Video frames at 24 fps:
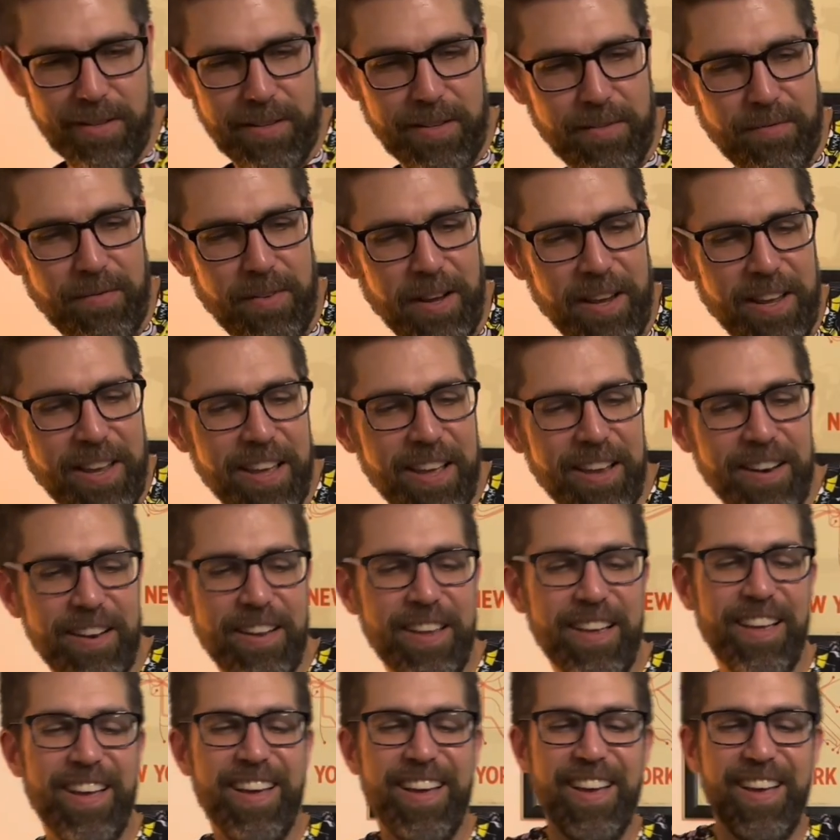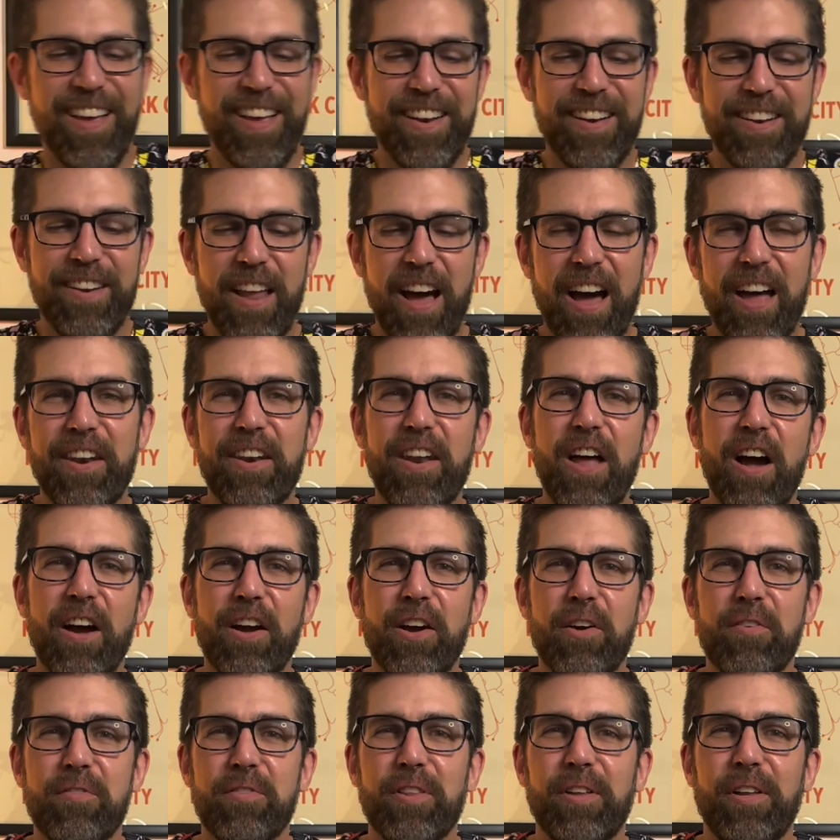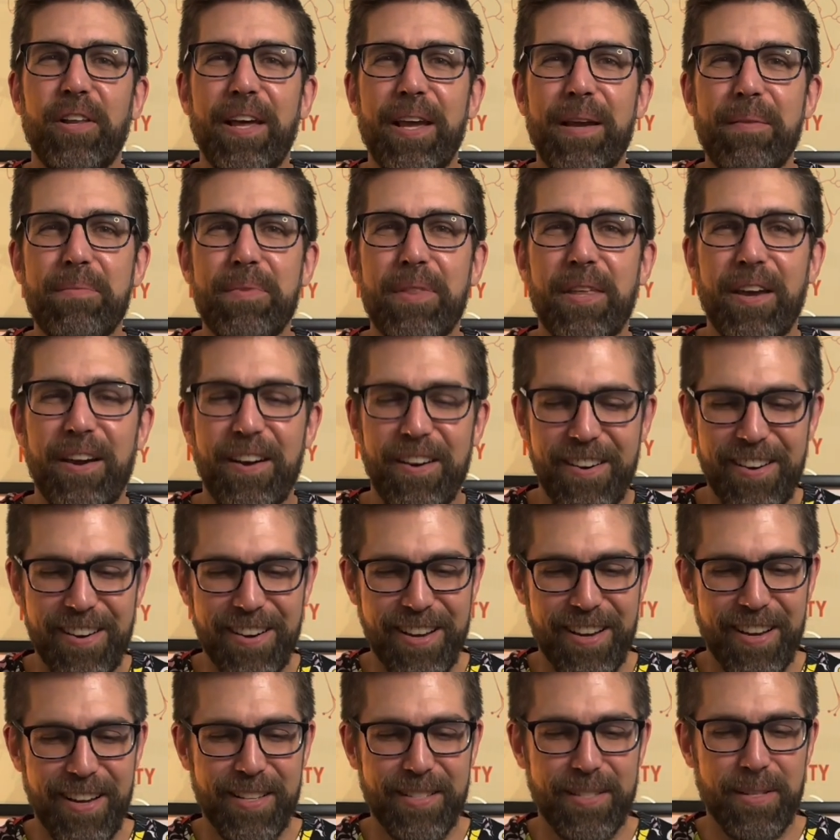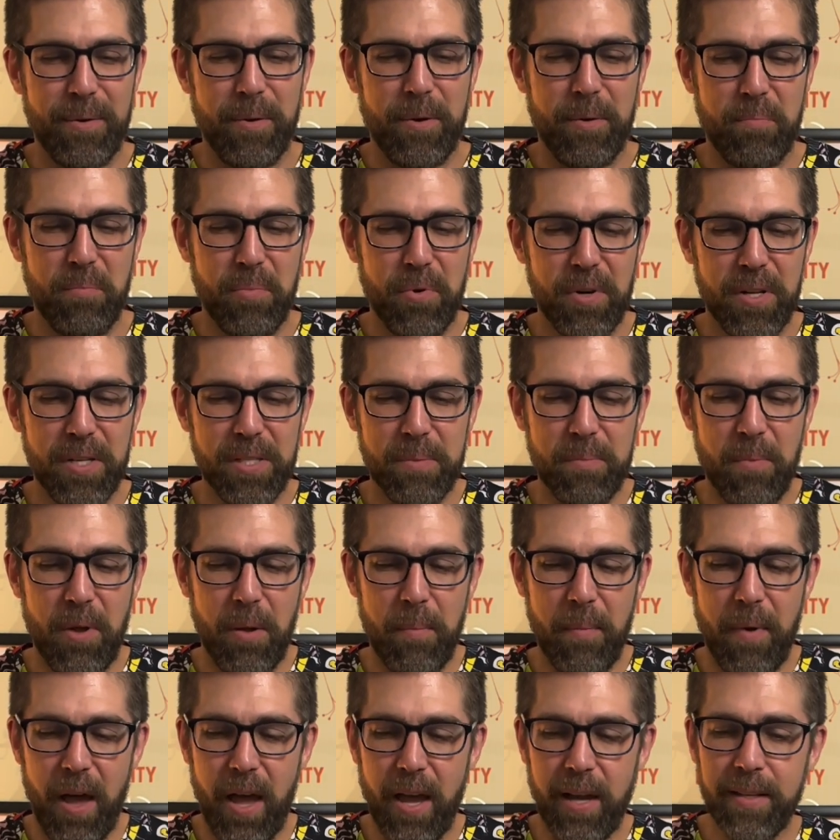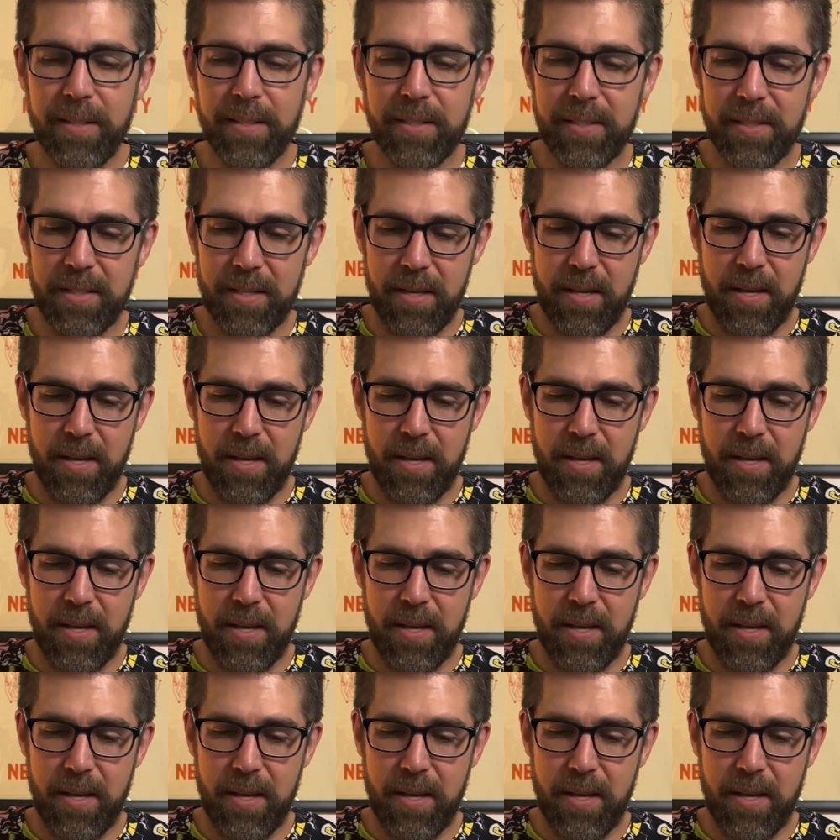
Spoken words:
I can not knock over the lamp there. It's a pretty small box.